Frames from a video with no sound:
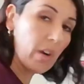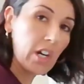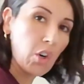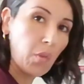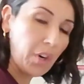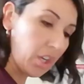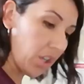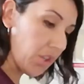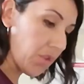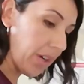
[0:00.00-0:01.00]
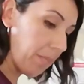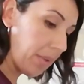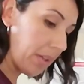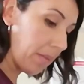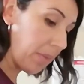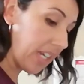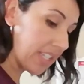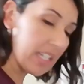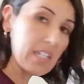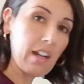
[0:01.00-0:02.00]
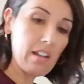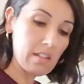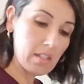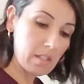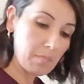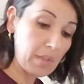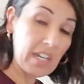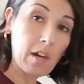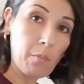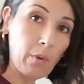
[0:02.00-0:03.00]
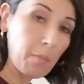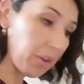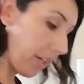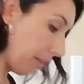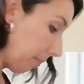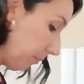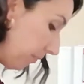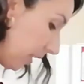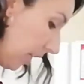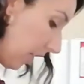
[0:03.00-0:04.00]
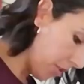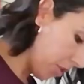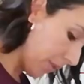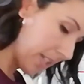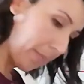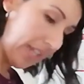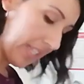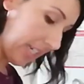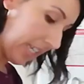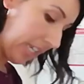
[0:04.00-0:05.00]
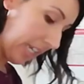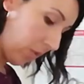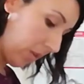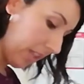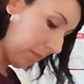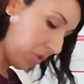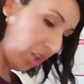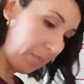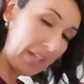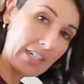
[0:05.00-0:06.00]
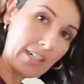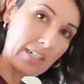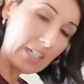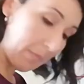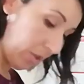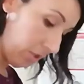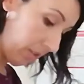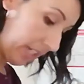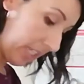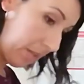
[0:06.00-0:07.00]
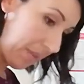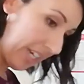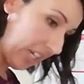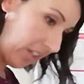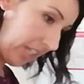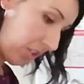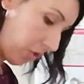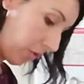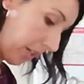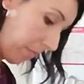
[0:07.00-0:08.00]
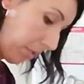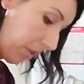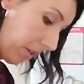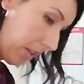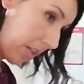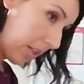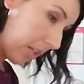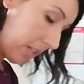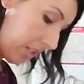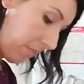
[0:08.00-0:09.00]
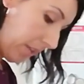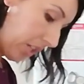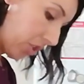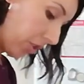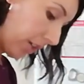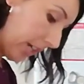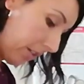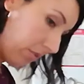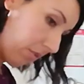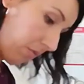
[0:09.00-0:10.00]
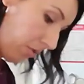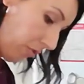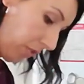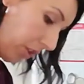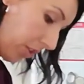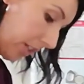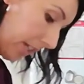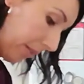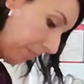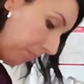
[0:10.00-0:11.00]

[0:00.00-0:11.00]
to overcook shrimp because it does become rubbery. So as best I can, while I'm chopping an onion, I'm also going to keep an eye on that shrimp to make sure I don't overcook it. All